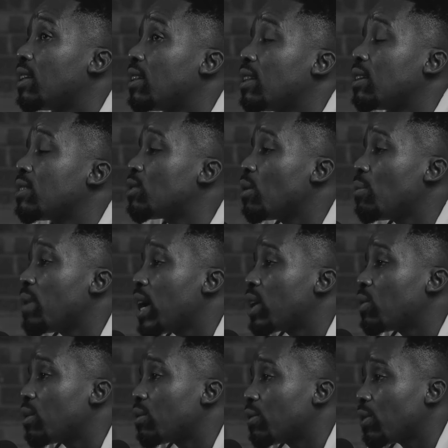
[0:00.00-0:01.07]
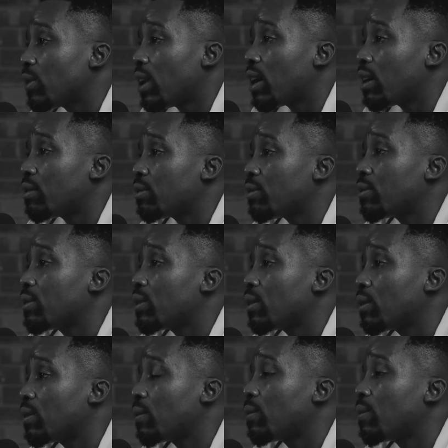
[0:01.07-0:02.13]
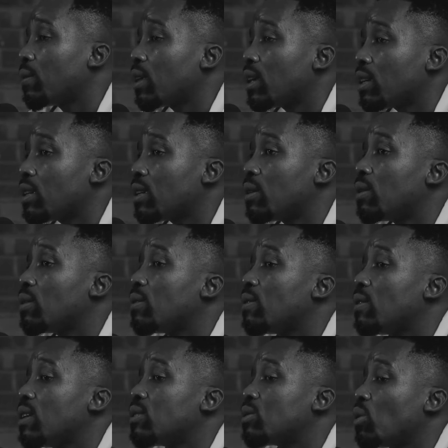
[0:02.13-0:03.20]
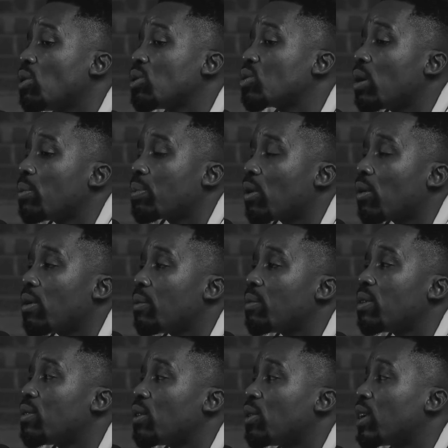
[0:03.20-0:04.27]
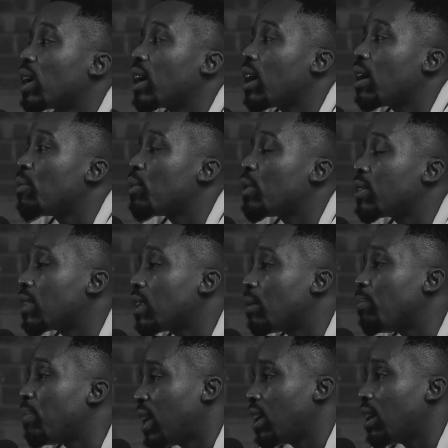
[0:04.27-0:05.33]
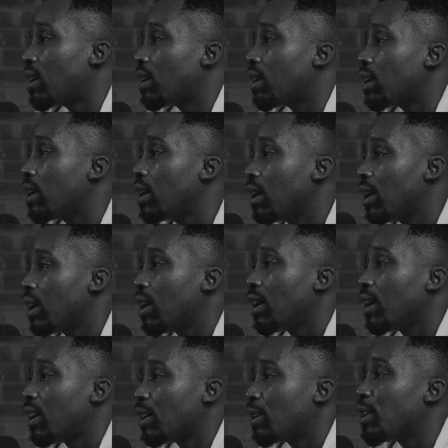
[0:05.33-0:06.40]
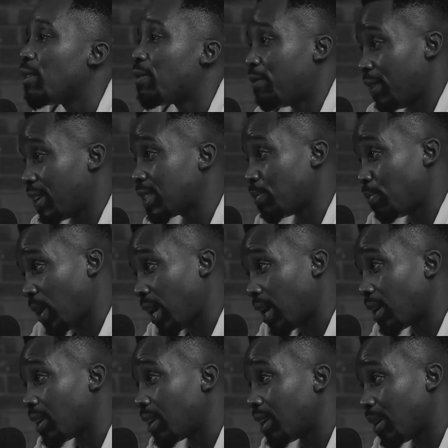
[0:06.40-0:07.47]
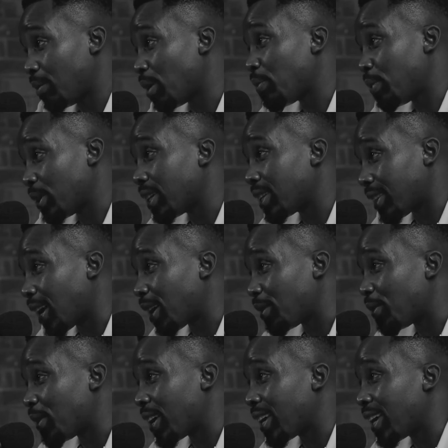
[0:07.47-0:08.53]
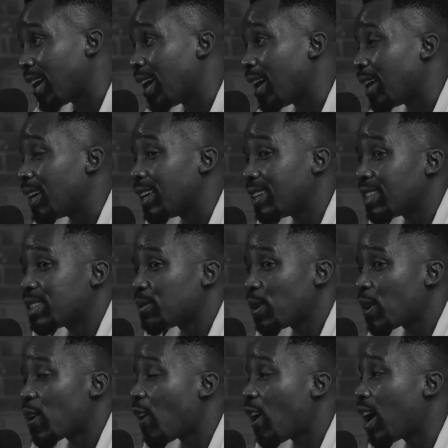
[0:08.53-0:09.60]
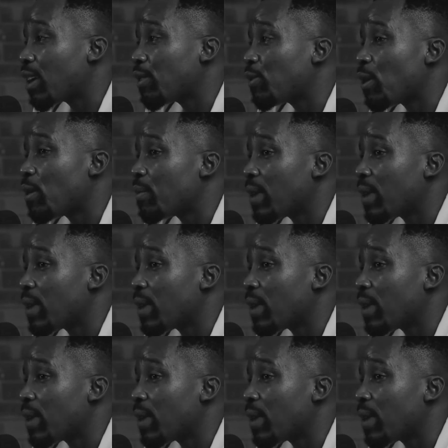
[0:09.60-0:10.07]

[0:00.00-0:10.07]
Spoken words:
there's no manual for life, and it's also a problem if you're gonna come with a plan. A fixed plan, let me put it that way. It's very hard for a